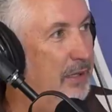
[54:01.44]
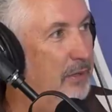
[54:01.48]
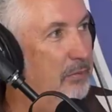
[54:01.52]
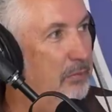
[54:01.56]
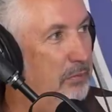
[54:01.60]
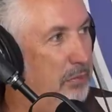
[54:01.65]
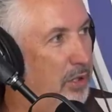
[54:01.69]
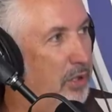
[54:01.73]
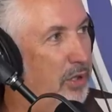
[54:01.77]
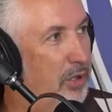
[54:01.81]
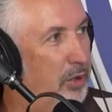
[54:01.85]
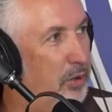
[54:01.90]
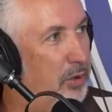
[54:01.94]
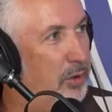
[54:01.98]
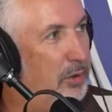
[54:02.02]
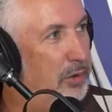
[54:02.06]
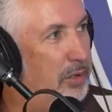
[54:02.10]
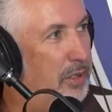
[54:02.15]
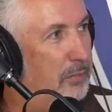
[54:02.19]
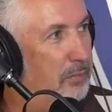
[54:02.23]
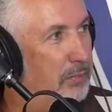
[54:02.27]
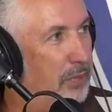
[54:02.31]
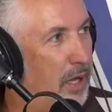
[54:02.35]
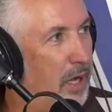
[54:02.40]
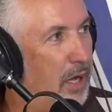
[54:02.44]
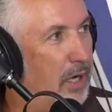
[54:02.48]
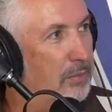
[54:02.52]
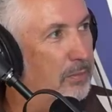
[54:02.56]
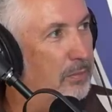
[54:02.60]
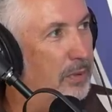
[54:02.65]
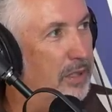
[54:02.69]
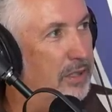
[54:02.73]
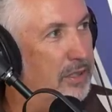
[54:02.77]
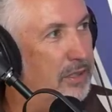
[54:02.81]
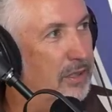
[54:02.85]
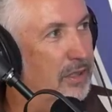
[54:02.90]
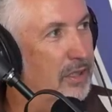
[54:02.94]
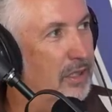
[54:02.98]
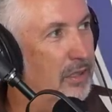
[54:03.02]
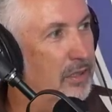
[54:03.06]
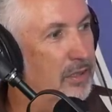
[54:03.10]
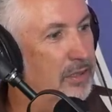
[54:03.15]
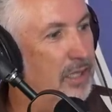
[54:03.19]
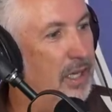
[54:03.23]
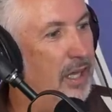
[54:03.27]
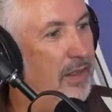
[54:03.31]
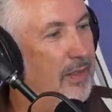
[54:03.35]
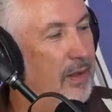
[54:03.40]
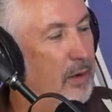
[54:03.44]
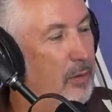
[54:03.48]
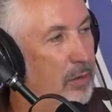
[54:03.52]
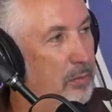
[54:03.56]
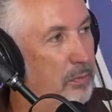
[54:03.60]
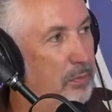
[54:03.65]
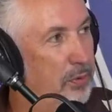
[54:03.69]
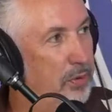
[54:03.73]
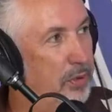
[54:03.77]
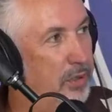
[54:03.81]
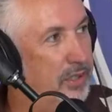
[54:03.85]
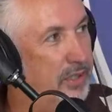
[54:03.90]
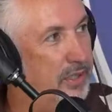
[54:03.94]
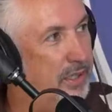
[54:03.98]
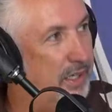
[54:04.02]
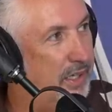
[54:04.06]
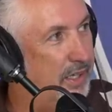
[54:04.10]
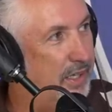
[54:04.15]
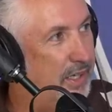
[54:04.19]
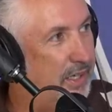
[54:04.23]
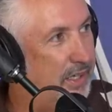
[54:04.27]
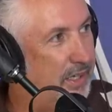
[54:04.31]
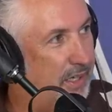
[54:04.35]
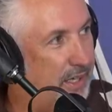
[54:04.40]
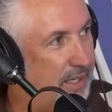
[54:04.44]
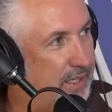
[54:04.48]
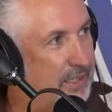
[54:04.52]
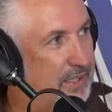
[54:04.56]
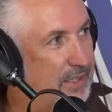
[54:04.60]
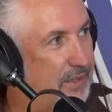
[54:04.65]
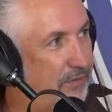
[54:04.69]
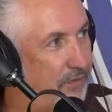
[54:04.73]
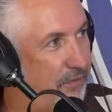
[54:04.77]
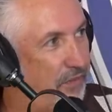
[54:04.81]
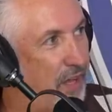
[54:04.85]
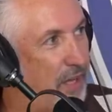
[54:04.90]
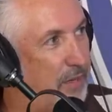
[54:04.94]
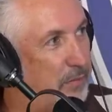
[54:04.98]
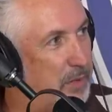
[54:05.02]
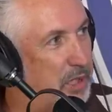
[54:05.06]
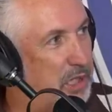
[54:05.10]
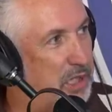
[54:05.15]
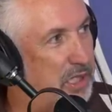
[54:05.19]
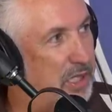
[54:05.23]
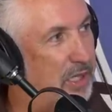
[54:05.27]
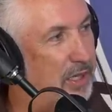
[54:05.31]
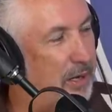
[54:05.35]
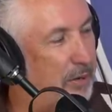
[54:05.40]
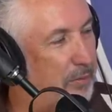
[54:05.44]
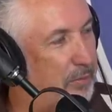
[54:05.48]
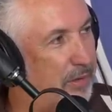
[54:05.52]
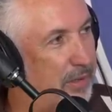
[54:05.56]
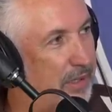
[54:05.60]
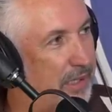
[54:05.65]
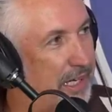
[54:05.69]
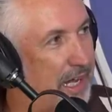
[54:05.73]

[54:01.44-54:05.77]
them blue, the Blockbuster colors, and they would put like famous celebrity